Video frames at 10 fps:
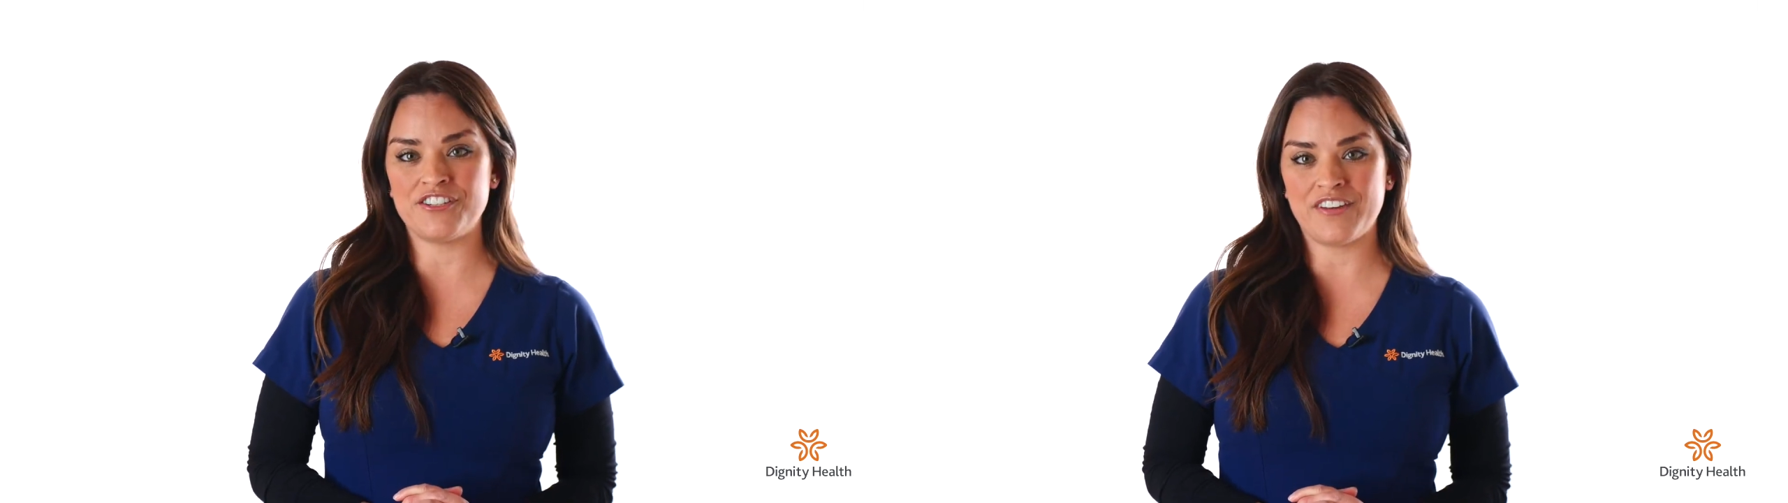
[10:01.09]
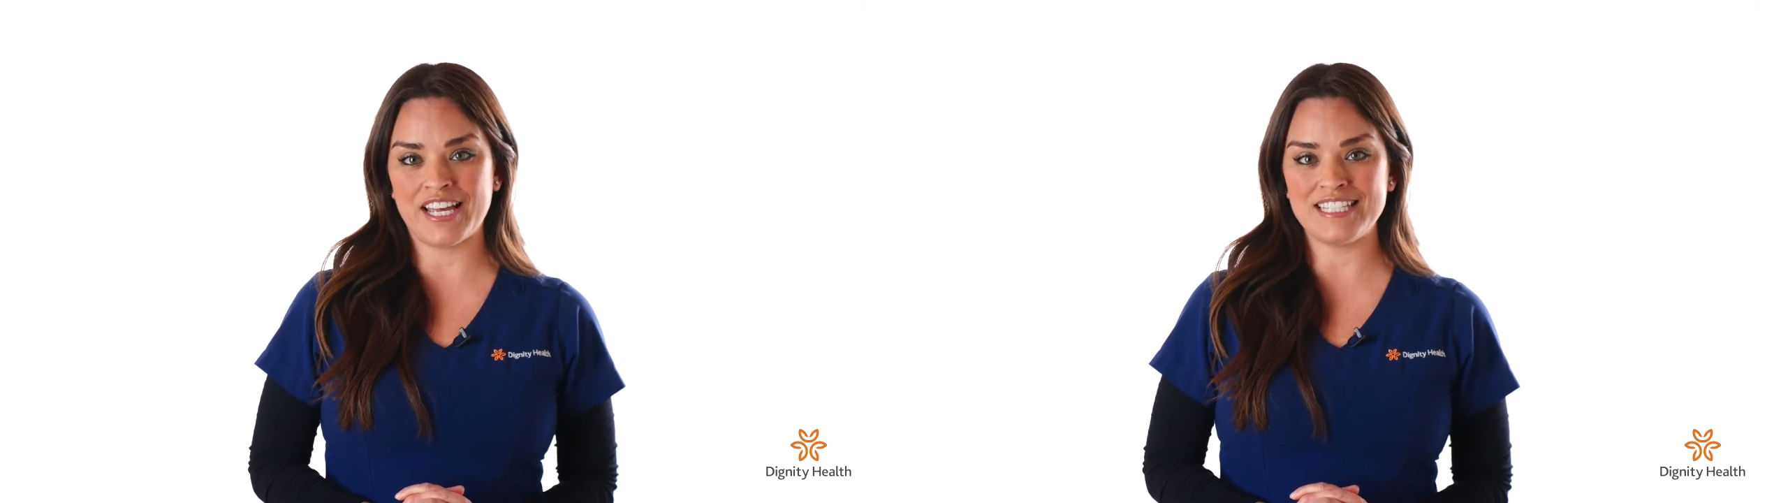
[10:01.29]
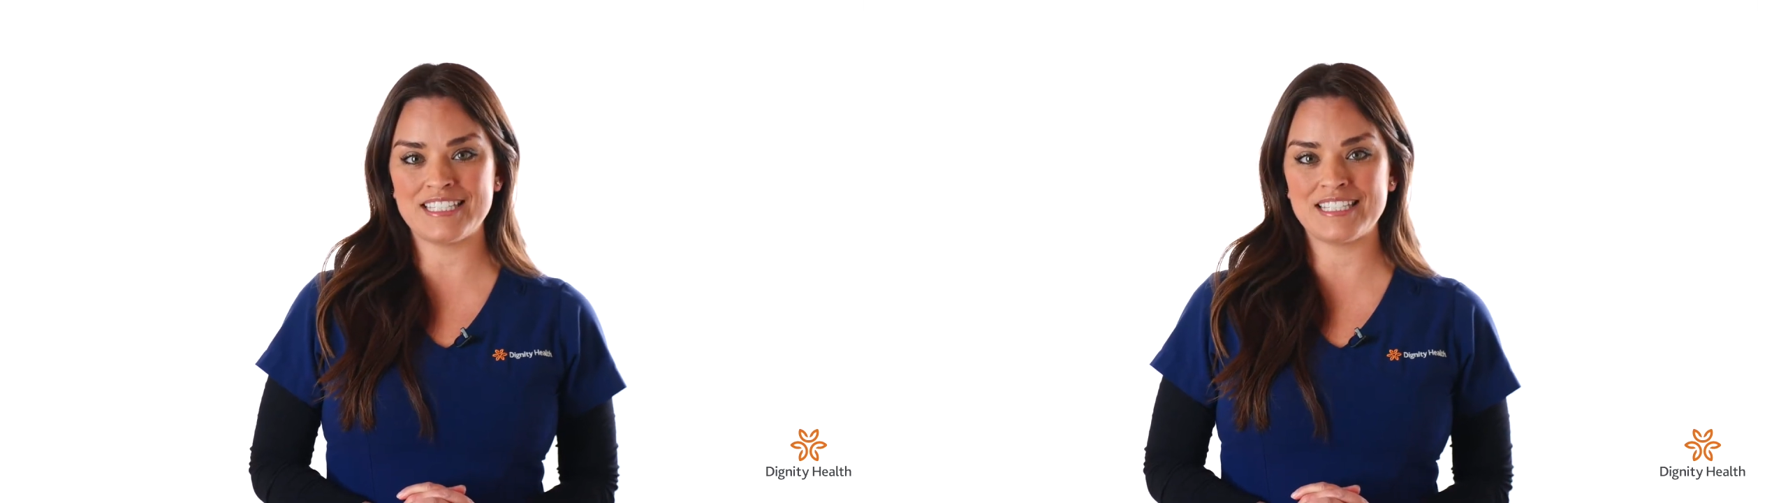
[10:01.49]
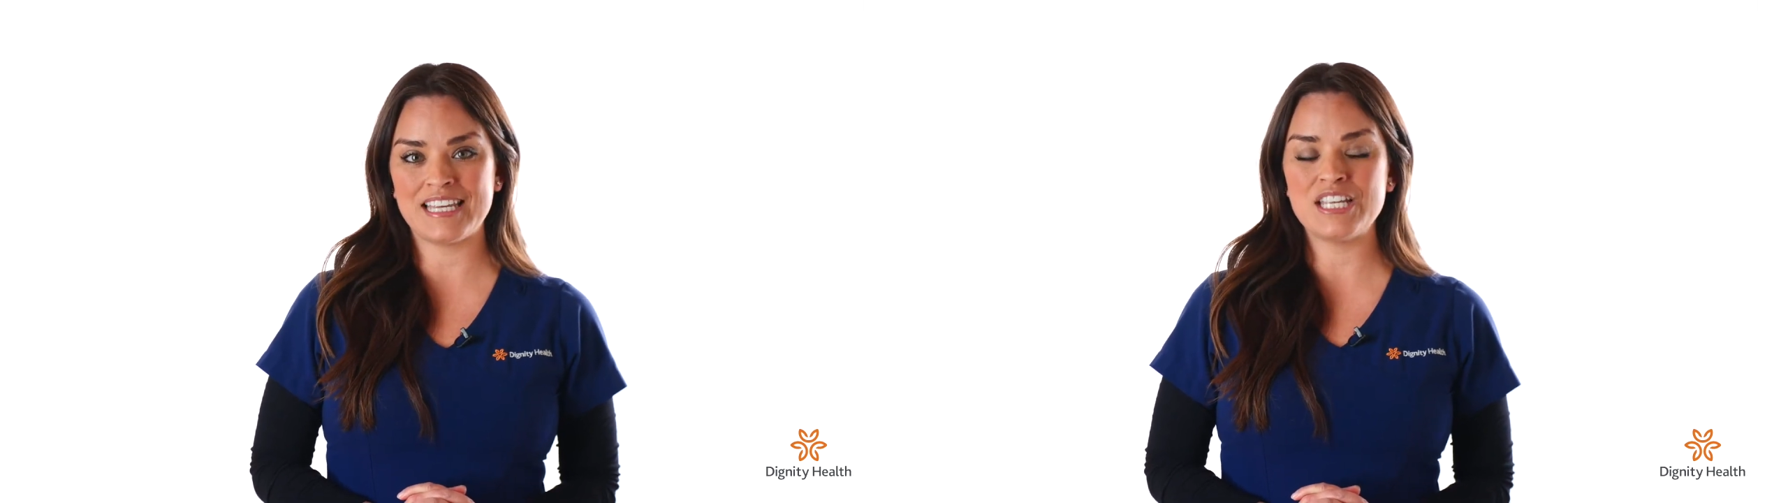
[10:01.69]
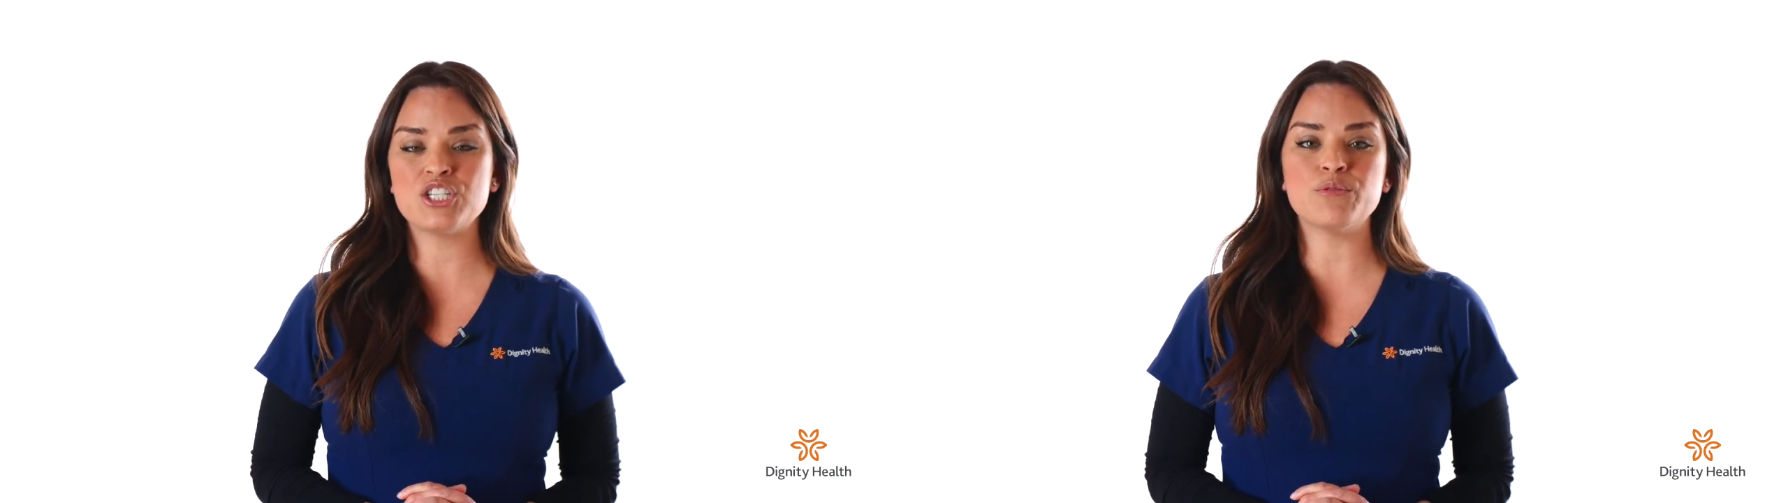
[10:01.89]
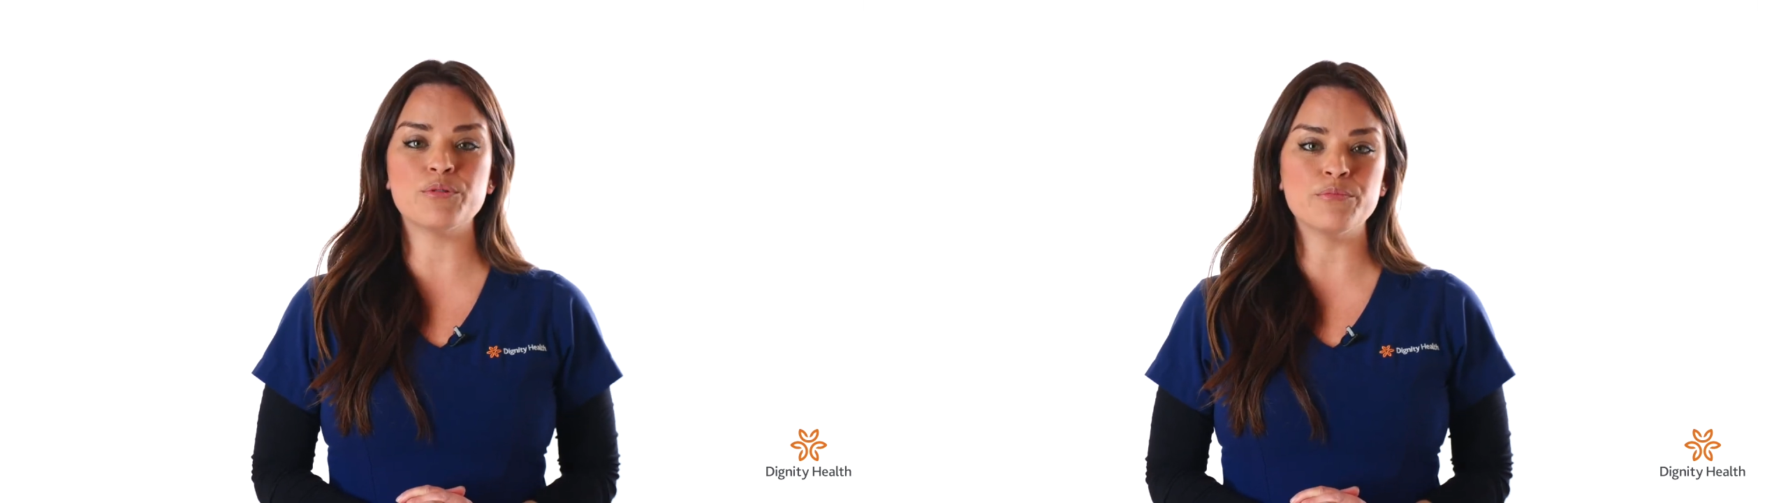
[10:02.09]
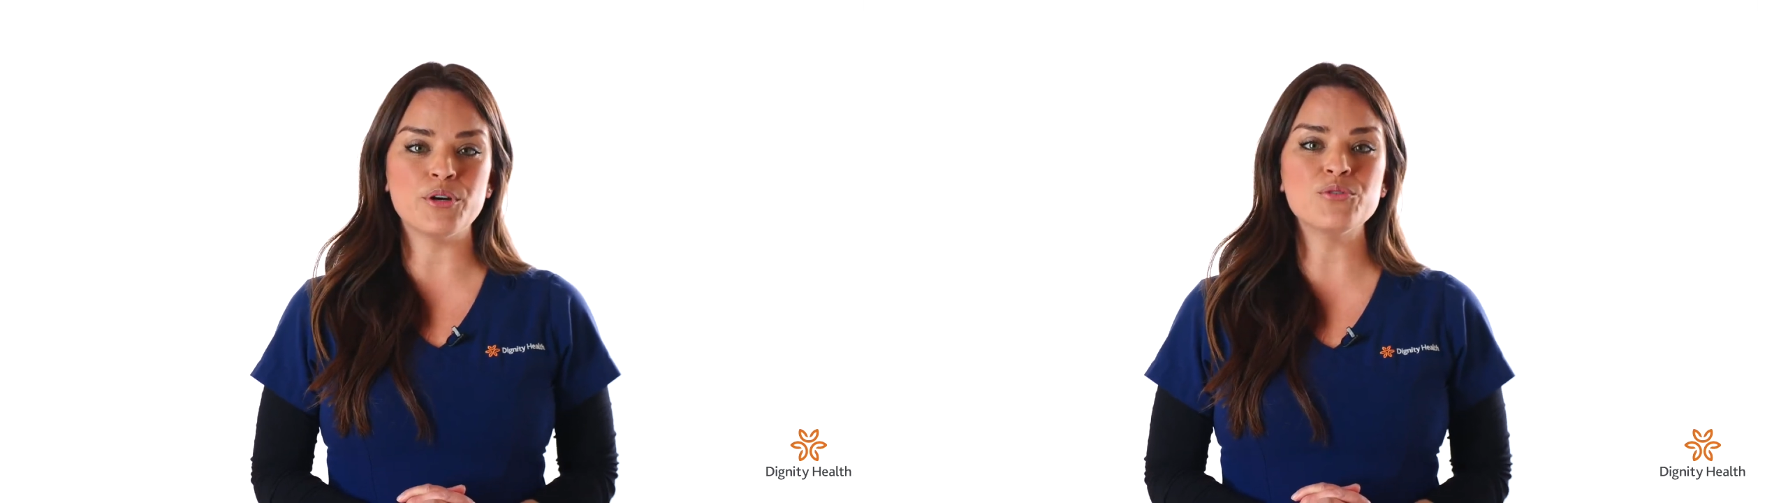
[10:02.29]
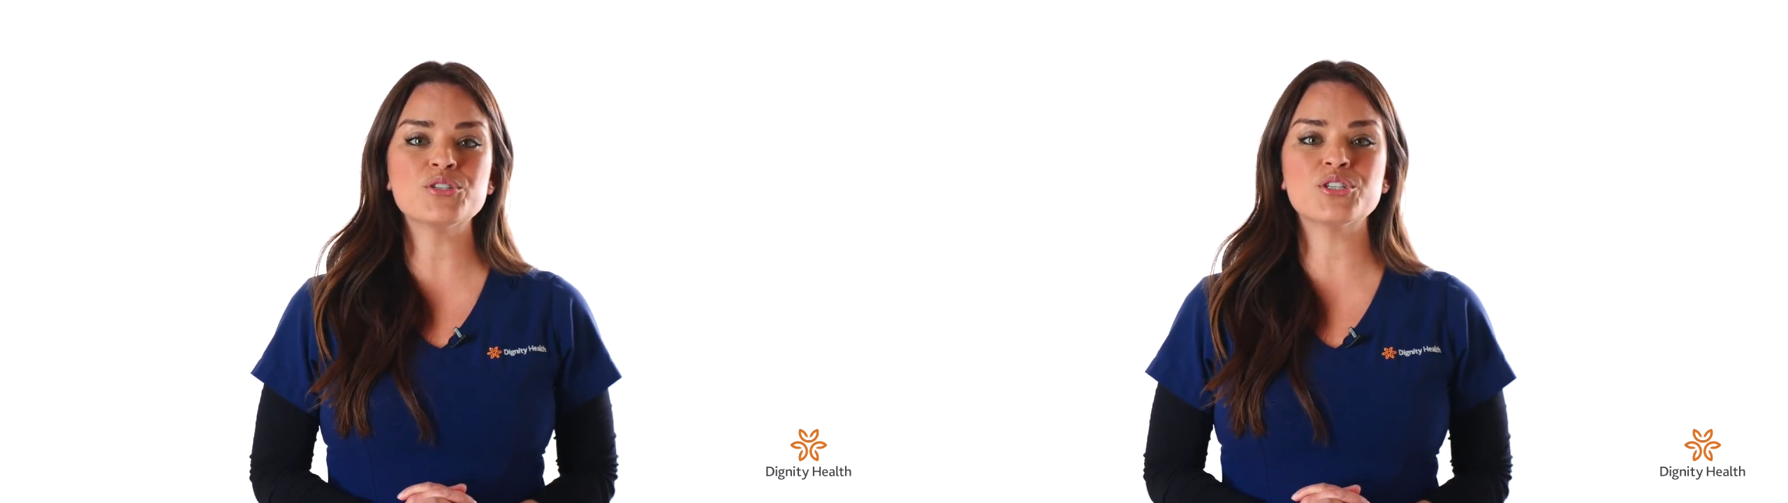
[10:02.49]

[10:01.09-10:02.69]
device to promote